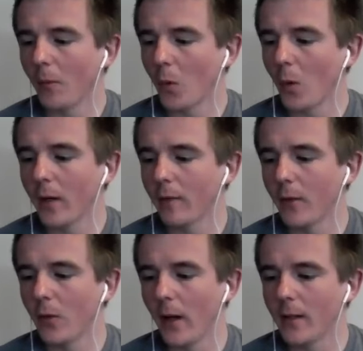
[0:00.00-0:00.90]
quite a
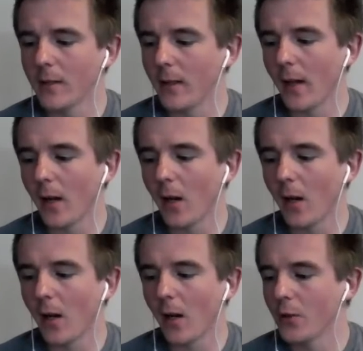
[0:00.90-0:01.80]
few
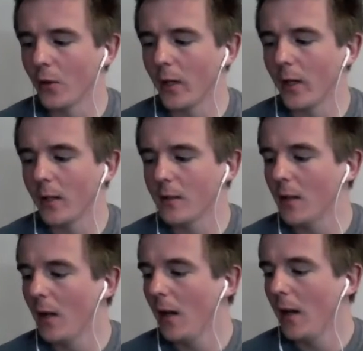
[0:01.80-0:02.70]
ACL
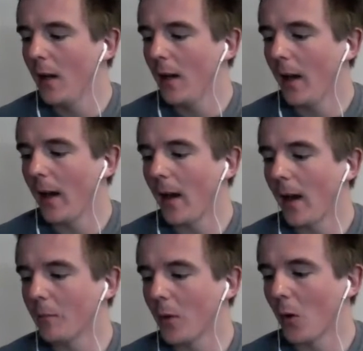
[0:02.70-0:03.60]
injuries
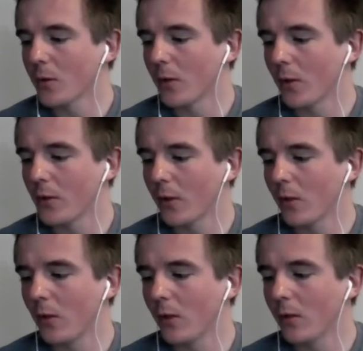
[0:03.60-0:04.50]
and
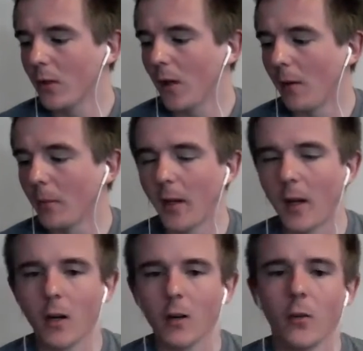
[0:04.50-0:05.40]
post-surgical
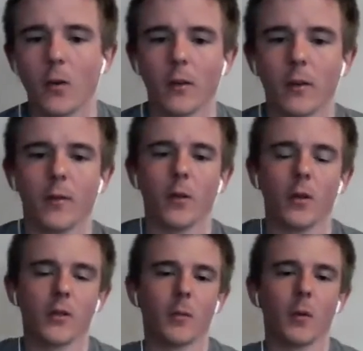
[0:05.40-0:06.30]
care throughout the few
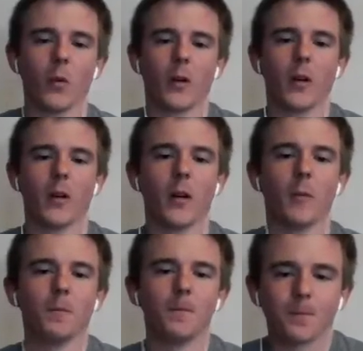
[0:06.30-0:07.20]
years I've been working
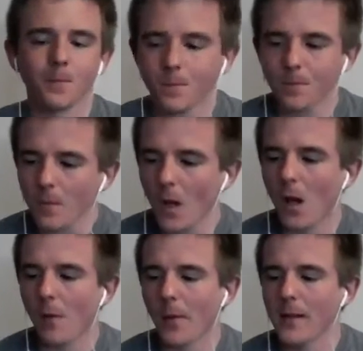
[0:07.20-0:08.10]
here.
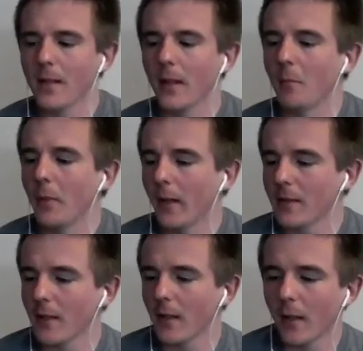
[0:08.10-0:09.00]
I'd say the
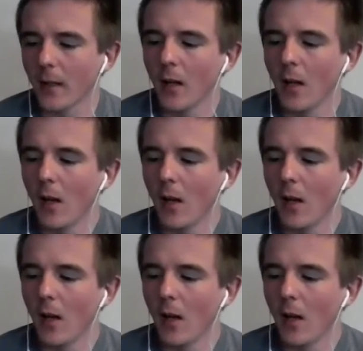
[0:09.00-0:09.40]
biggest thing